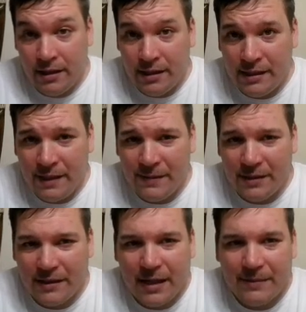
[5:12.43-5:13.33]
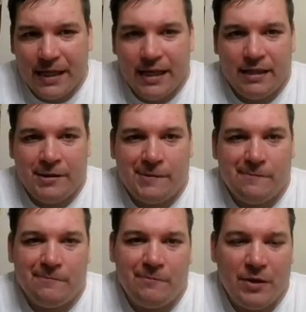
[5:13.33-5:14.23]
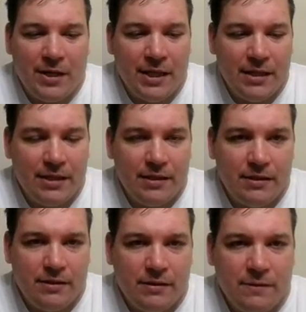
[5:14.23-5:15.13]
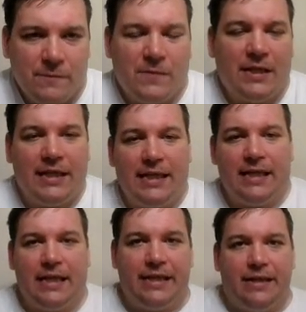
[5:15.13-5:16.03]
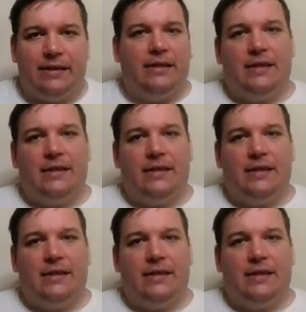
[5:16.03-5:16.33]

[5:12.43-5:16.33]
Seems a little complicated, but really you're